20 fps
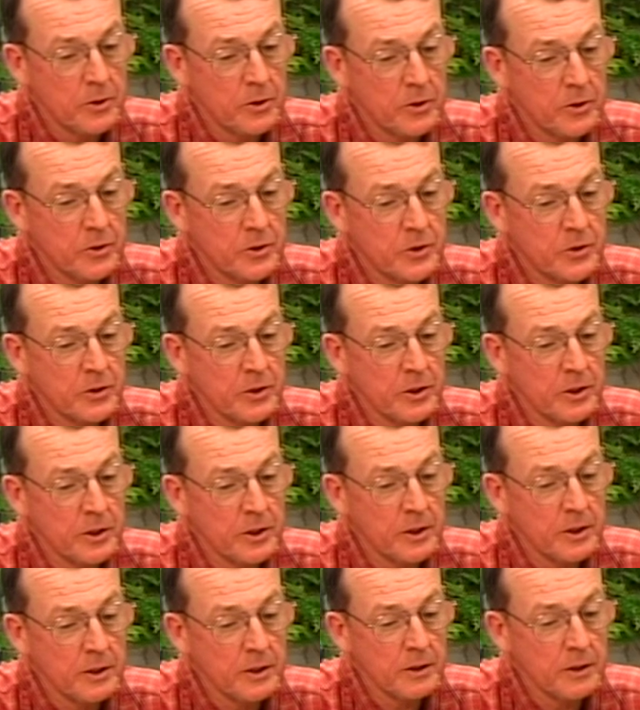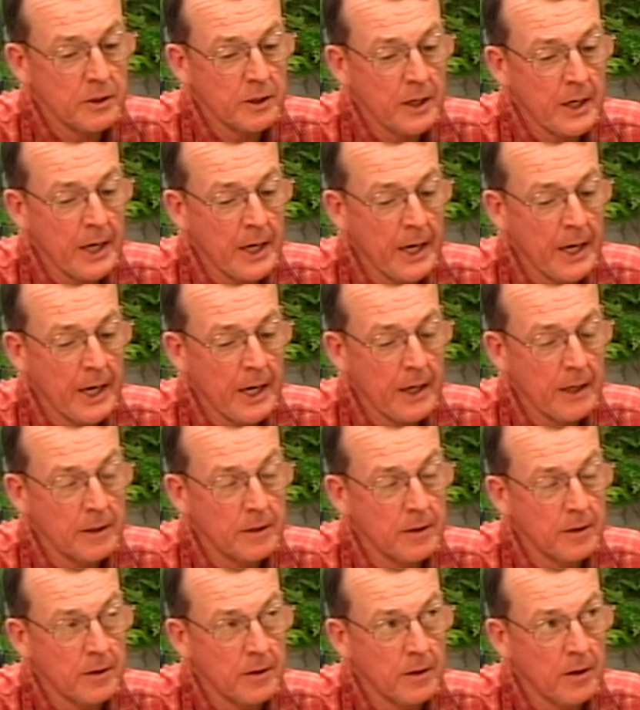she had
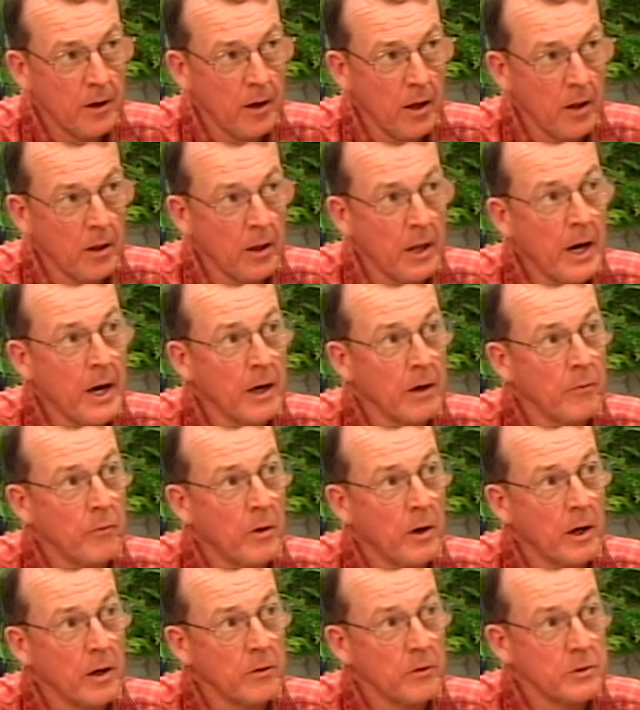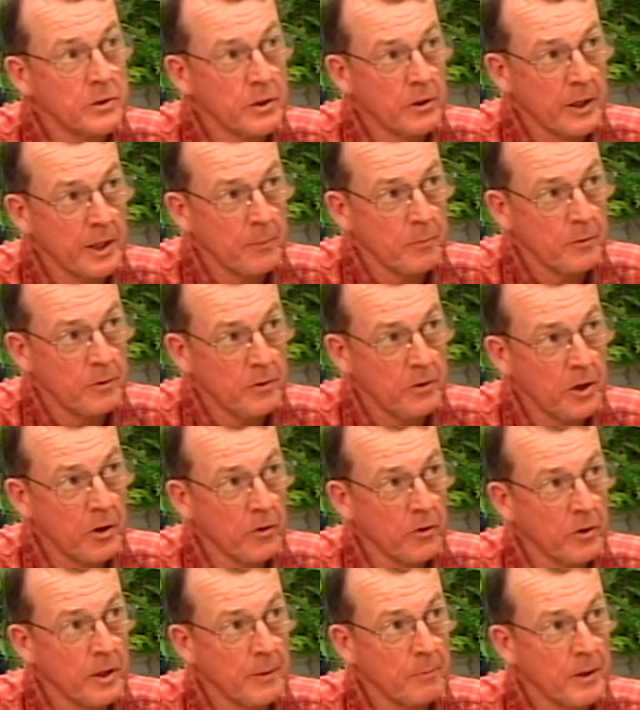a lot of water, claimed
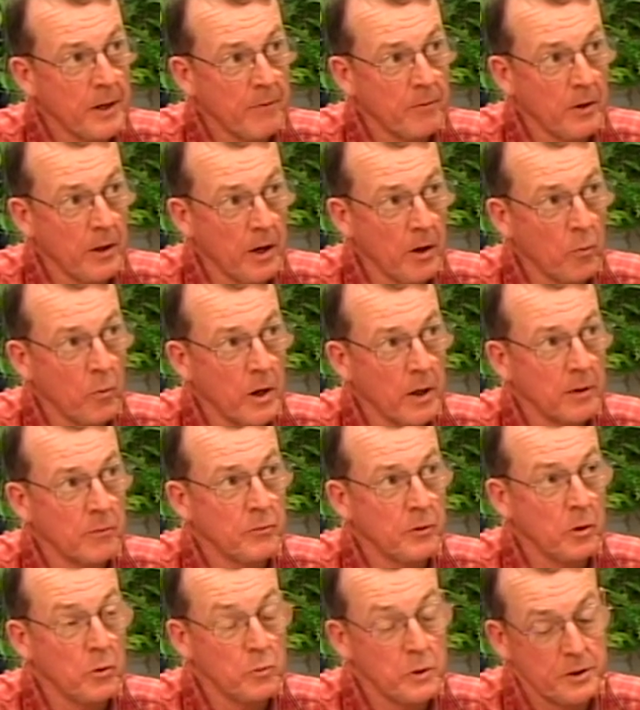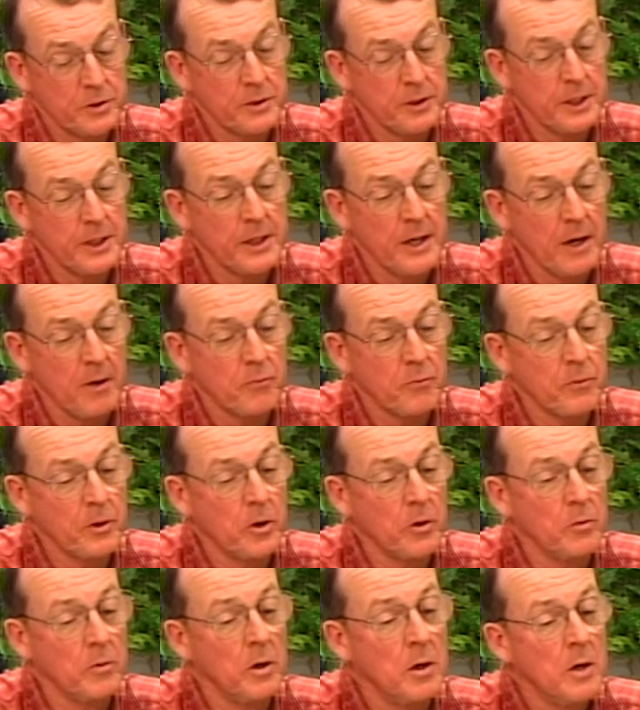to have a lot of water flow, which she did have
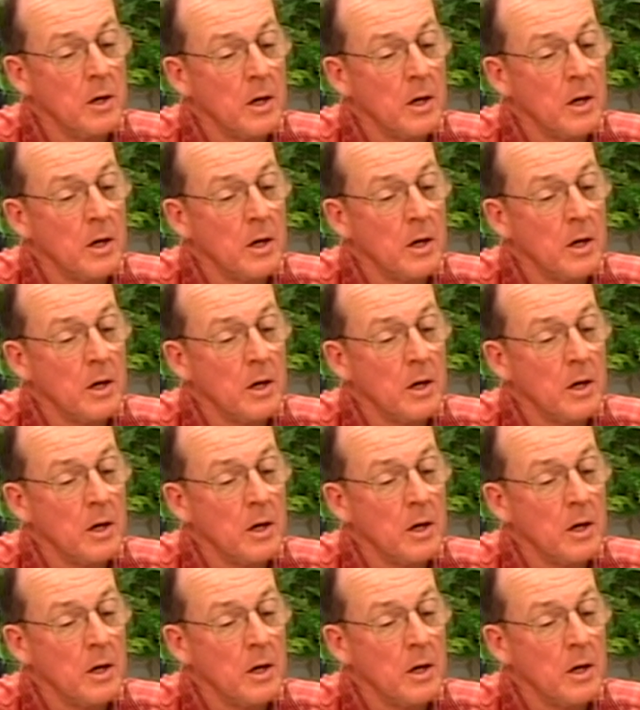flow,